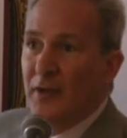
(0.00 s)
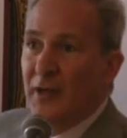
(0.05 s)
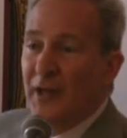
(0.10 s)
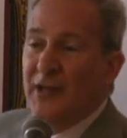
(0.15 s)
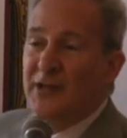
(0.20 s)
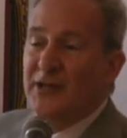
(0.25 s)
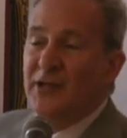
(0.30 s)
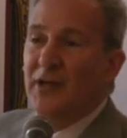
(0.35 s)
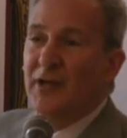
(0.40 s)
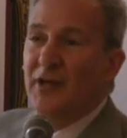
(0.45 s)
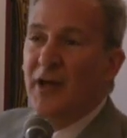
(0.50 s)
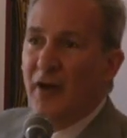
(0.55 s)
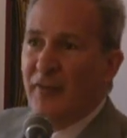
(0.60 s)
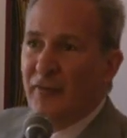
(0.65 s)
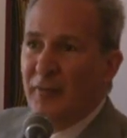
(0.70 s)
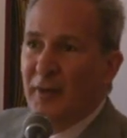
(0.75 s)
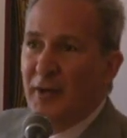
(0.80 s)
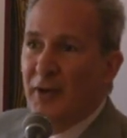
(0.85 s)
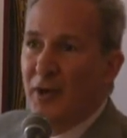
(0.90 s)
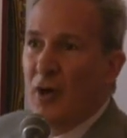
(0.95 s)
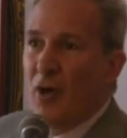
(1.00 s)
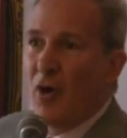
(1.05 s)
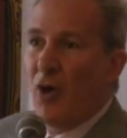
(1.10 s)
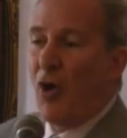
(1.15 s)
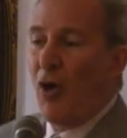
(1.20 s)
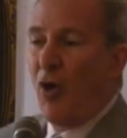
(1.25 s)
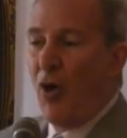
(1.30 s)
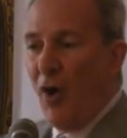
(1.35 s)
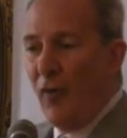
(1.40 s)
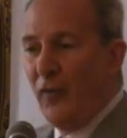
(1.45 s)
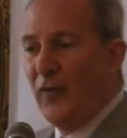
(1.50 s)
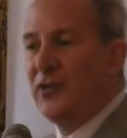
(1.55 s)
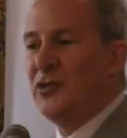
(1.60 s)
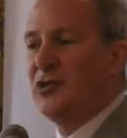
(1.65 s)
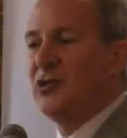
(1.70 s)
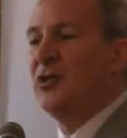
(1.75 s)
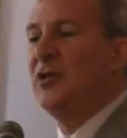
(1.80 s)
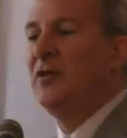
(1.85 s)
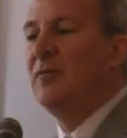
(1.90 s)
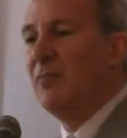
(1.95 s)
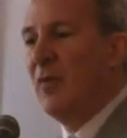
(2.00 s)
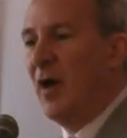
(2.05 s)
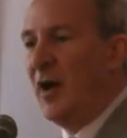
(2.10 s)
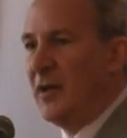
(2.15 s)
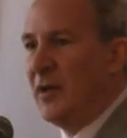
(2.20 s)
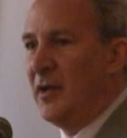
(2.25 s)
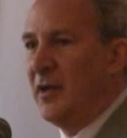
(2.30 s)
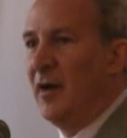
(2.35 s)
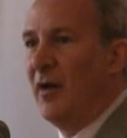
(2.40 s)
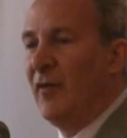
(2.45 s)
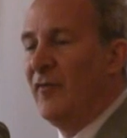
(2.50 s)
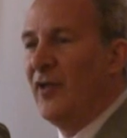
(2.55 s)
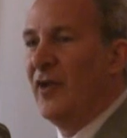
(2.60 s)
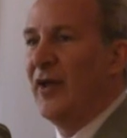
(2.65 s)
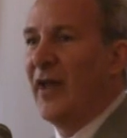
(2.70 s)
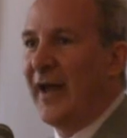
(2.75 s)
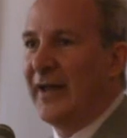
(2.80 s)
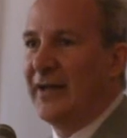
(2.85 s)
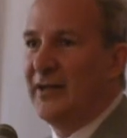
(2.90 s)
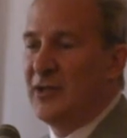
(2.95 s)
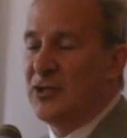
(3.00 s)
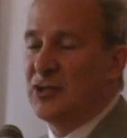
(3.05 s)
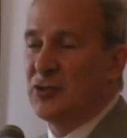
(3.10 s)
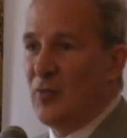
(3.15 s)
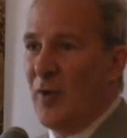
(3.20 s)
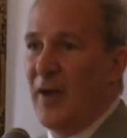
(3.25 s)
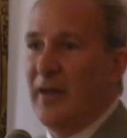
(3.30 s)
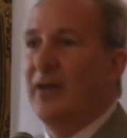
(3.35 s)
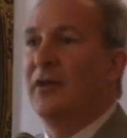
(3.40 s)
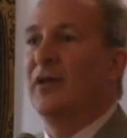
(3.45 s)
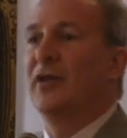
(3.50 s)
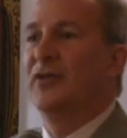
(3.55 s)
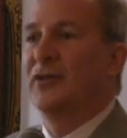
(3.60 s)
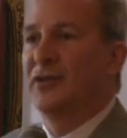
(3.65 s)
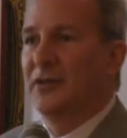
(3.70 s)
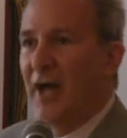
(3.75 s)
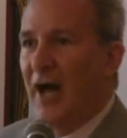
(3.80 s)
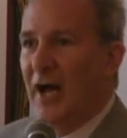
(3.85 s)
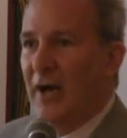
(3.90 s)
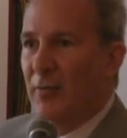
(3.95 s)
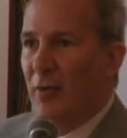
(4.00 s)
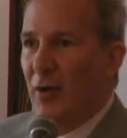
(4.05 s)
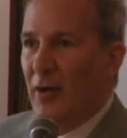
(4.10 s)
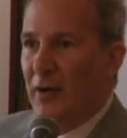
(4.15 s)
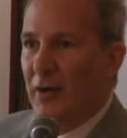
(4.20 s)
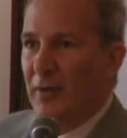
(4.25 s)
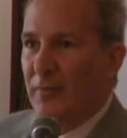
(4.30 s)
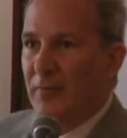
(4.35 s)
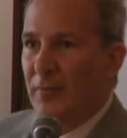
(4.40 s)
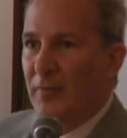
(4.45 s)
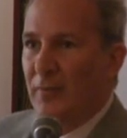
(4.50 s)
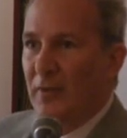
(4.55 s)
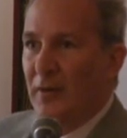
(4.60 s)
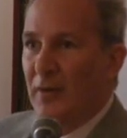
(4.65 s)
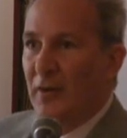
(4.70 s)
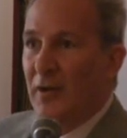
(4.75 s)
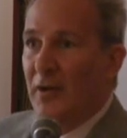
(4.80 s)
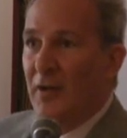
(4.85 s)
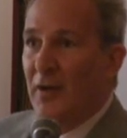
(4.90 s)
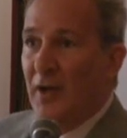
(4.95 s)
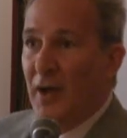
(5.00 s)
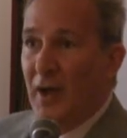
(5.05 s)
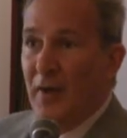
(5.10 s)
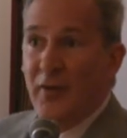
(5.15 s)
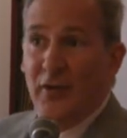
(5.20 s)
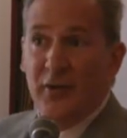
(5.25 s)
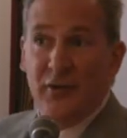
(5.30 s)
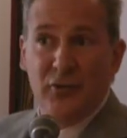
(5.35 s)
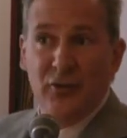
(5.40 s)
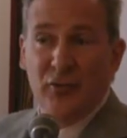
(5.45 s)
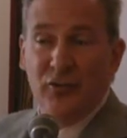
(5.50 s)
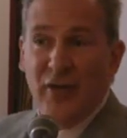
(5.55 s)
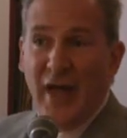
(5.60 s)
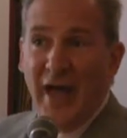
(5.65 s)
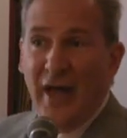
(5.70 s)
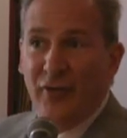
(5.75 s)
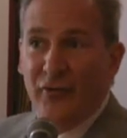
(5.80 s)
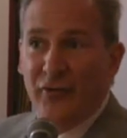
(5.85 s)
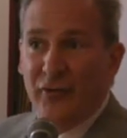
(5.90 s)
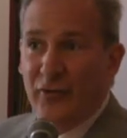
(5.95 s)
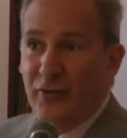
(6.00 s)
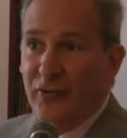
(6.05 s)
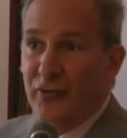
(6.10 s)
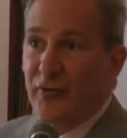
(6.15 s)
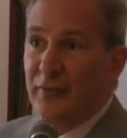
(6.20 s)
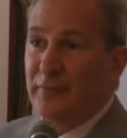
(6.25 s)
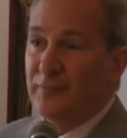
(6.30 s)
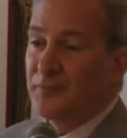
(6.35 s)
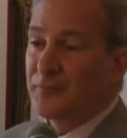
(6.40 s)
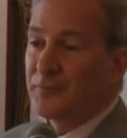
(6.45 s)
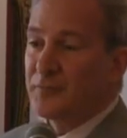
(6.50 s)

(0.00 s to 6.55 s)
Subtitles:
It's in government. All the cheap money of the 90s went into the stock market. In the 2000s,